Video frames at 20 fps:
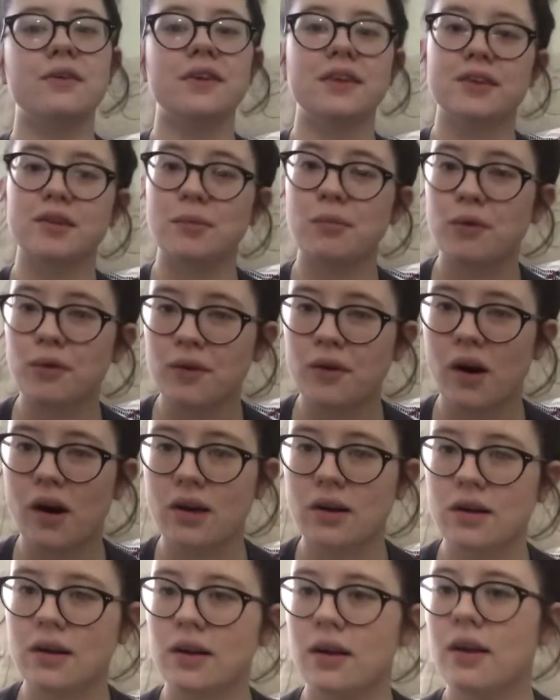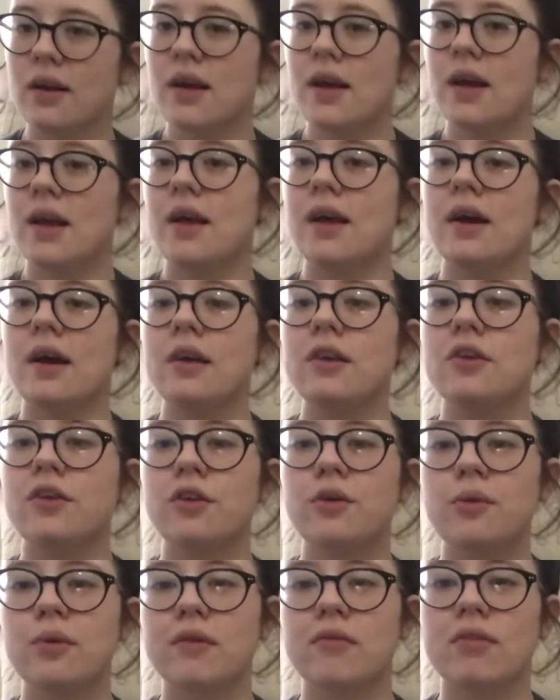it's a maraca. He got
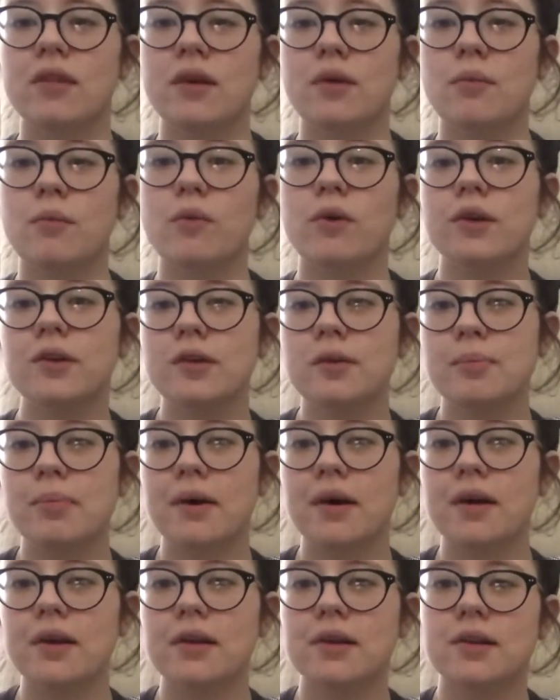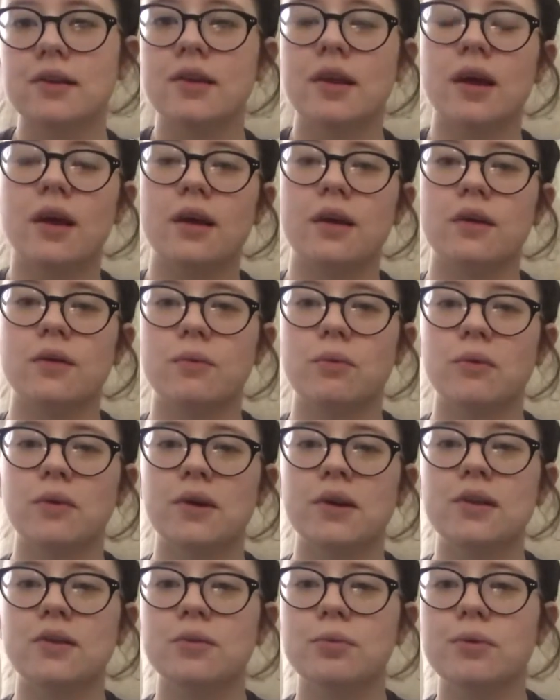two of them, one's Buzz and one
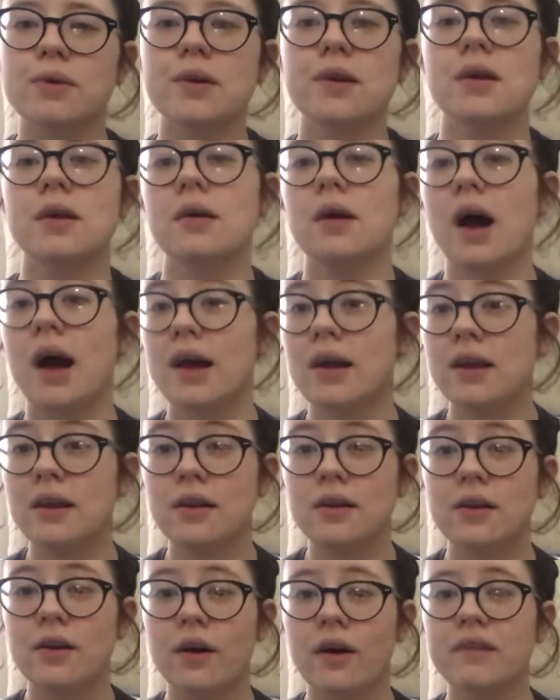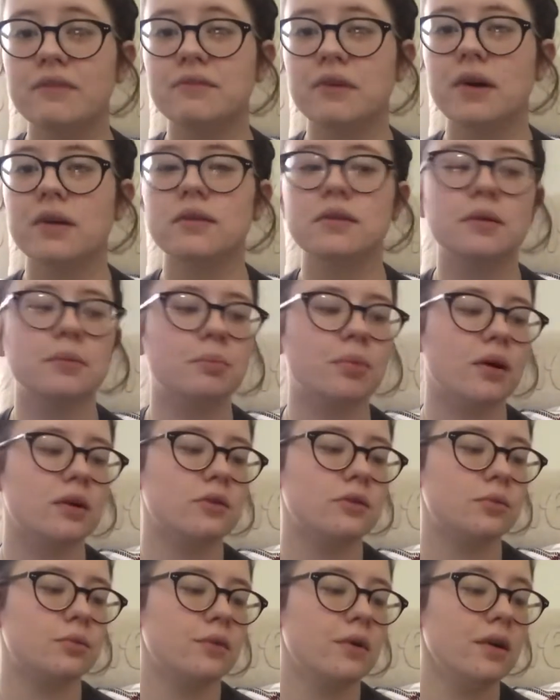is Woody. I cannot find the
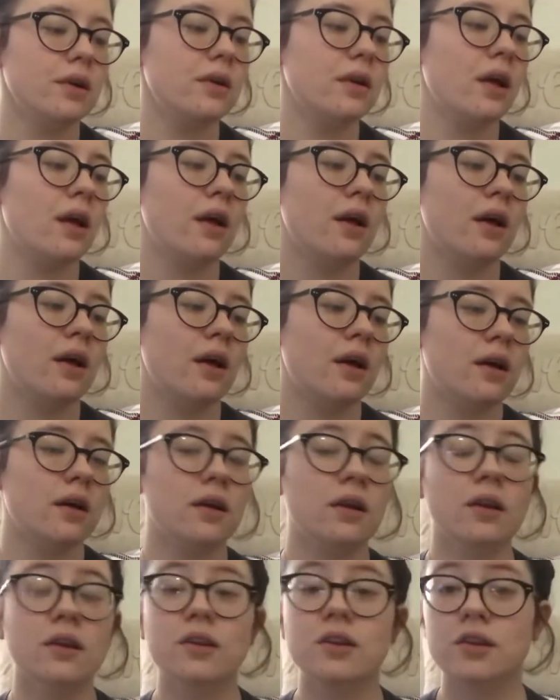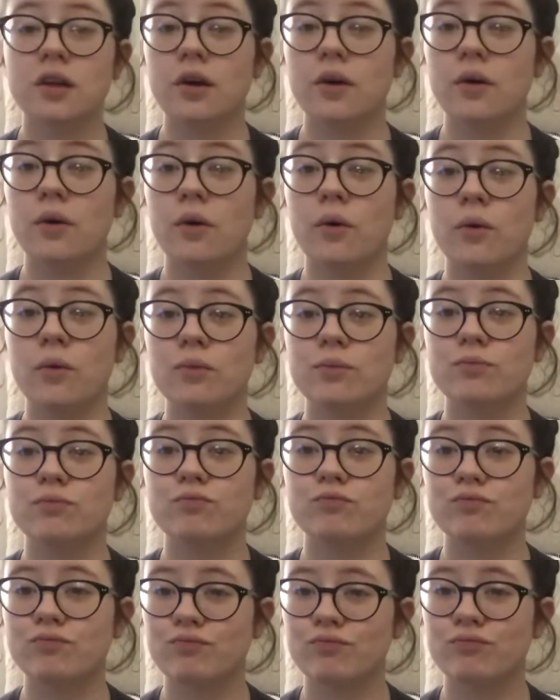Buzz one, so
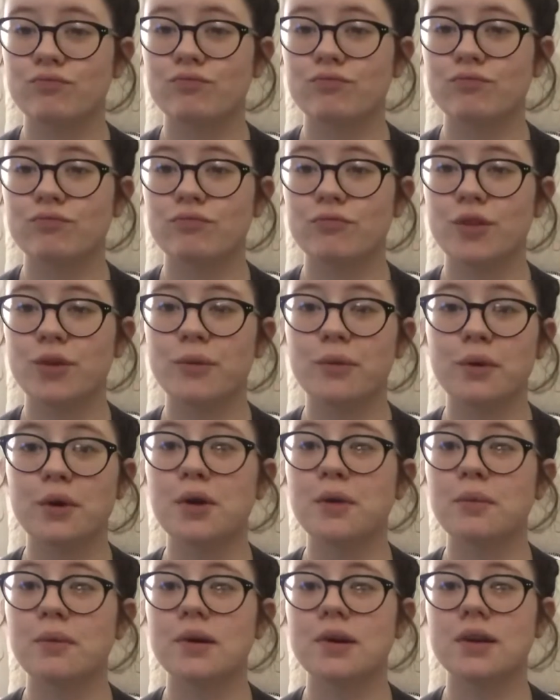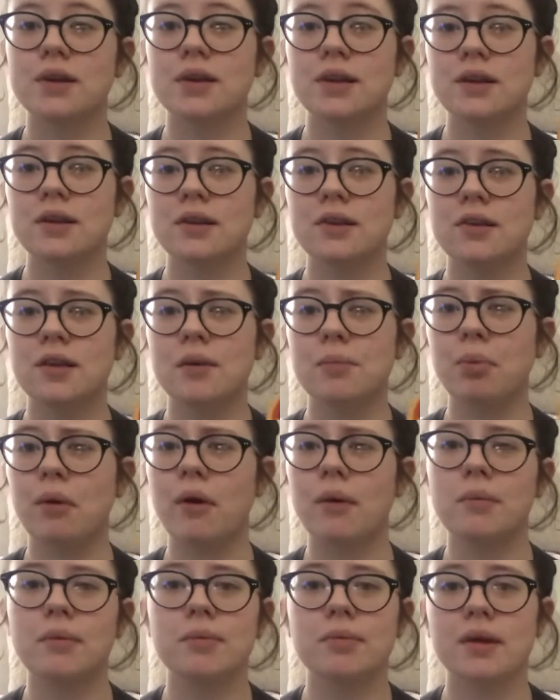the Woody one it is. He
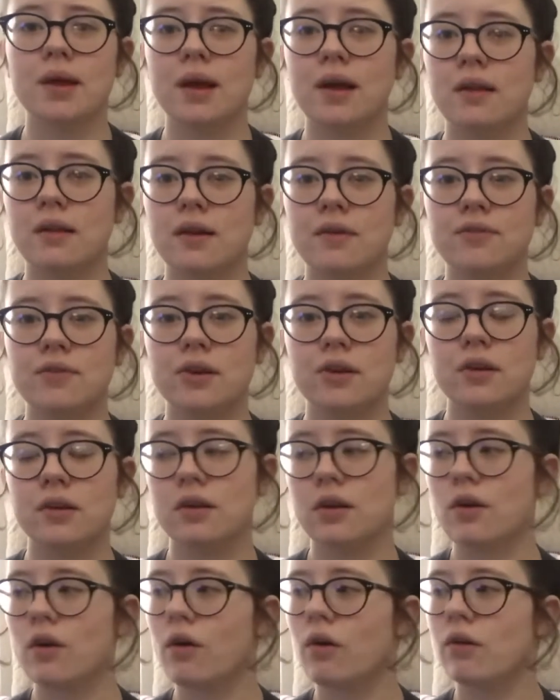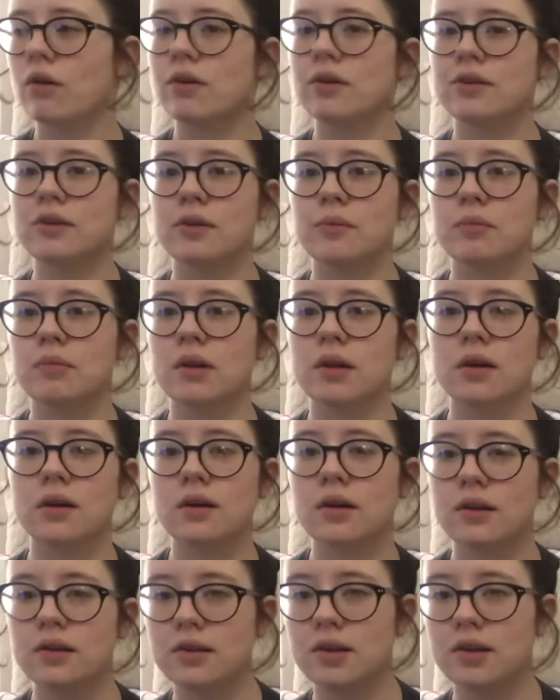probably left it in the car or something because